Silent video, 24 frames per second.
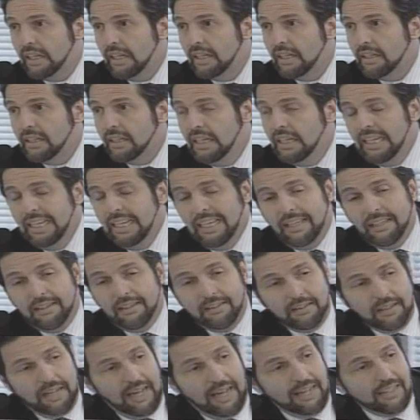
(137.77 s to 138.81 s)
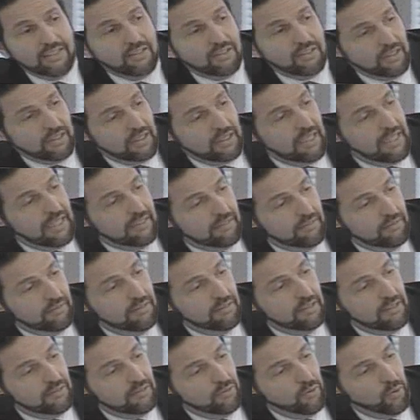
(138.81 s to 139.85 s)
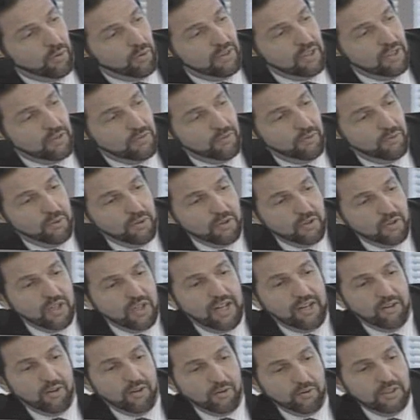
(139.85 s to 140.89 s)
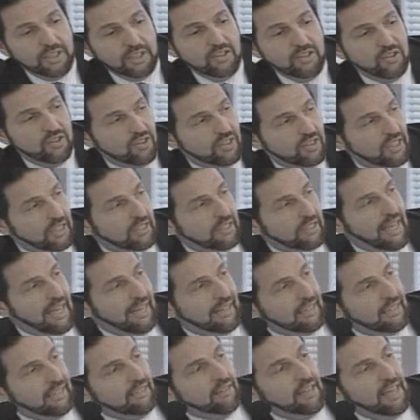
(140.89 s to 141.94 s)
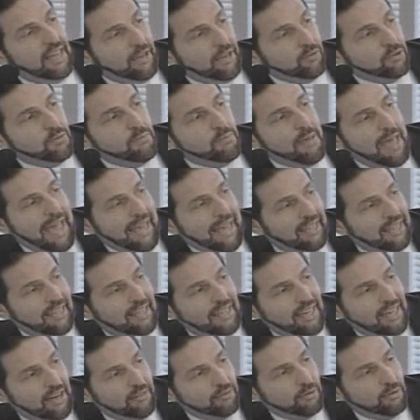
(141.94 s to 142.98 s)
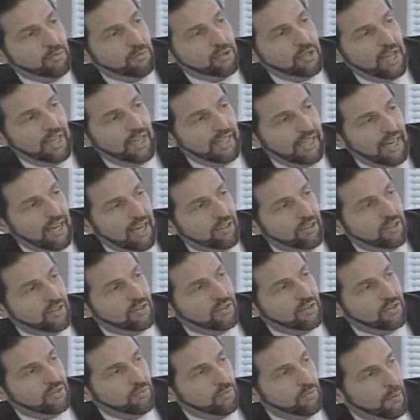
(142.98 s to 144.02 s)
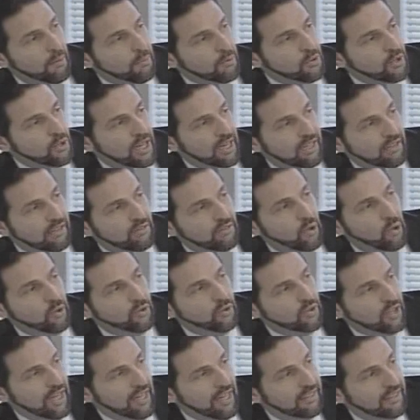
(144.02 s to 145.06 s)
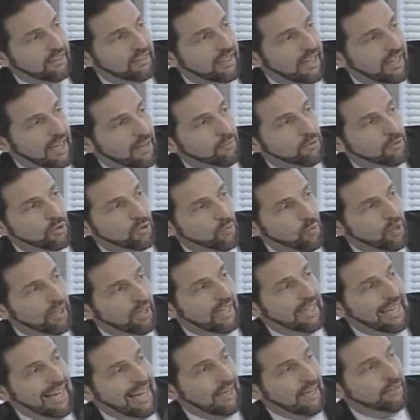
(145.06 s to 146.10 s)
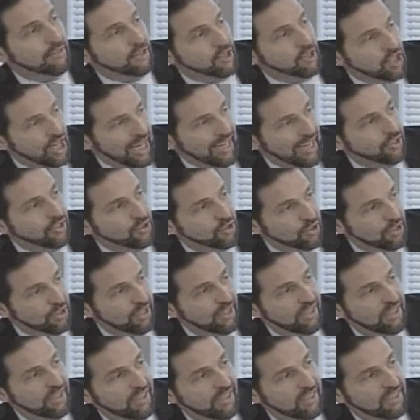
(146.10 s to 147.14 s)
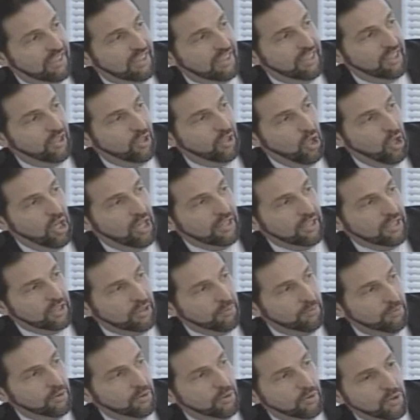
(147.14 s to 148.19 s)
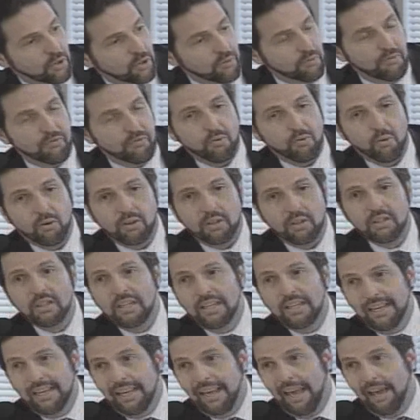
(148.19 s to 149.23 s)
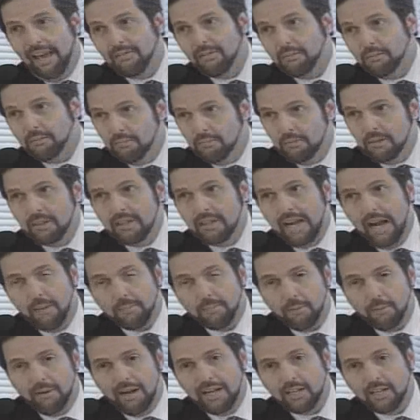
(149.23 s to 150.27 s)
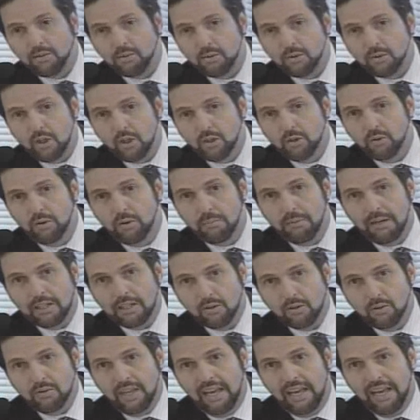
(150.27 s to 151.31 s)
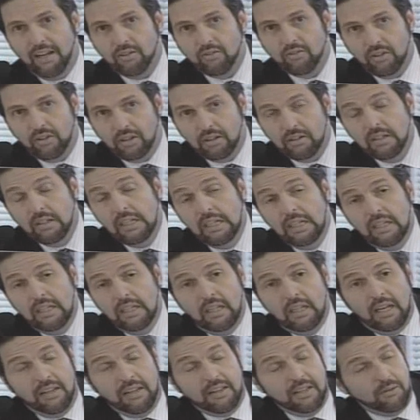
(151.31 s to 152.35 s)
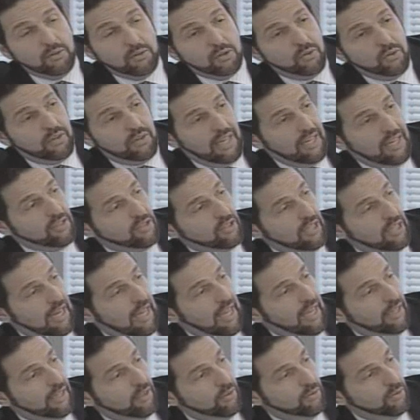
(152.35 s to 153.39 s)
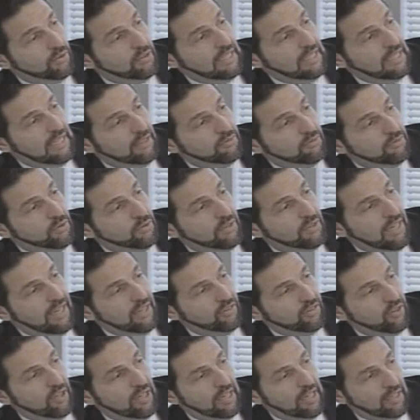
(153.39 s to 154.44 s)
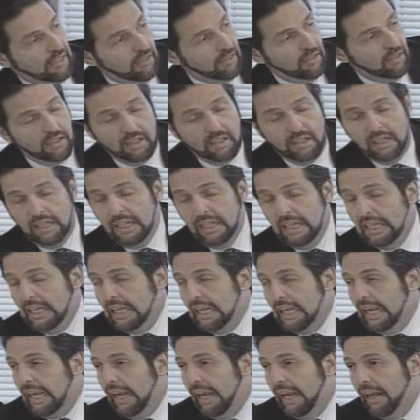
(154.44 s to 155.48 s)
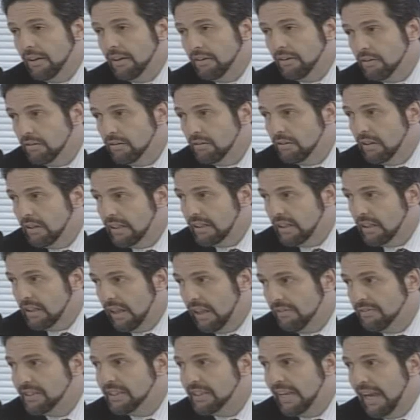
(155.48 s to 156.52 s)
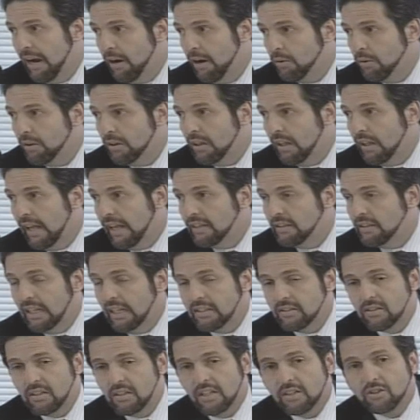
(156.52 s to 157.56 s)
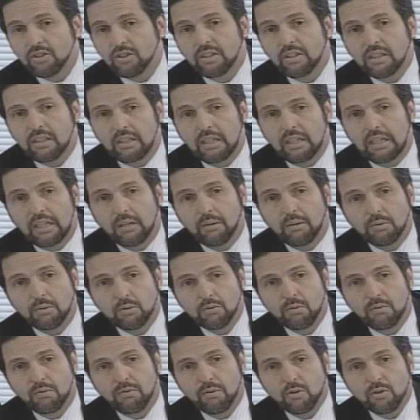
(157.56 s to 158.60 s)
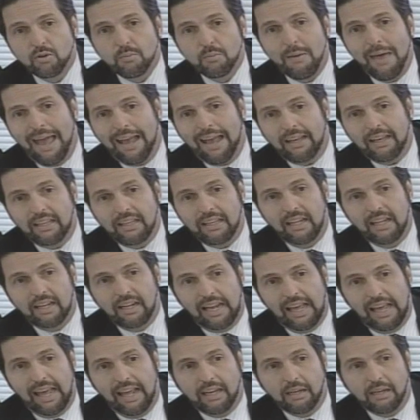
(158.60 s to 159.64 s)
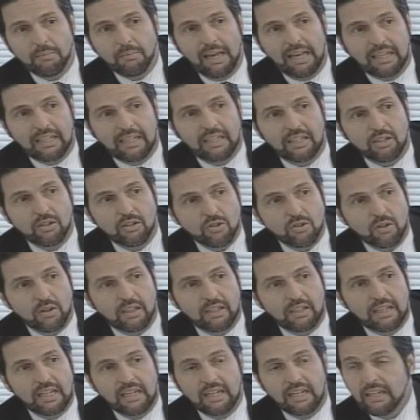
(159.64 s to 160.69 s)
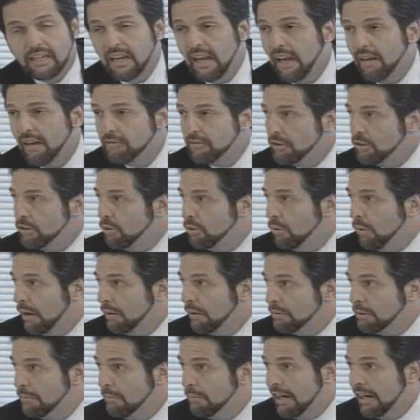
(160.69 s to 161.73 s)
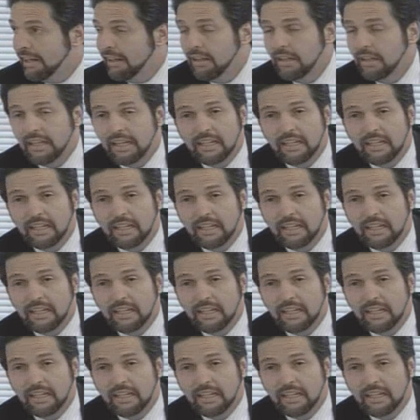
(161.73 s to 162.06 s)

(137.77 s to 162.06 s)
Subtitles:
And honestly, that the Northeast Florida senator did stick that language back in after it was taken out, because Representative Goldstein at the time was the one that got it changed in the law 2 years before to have it. The compromise was to do it by 2000. I think it was 2009 or the end of 2008. And at the 11th hour in that session, it was reversed back again and added back in there so that they didn't have to do away with the model.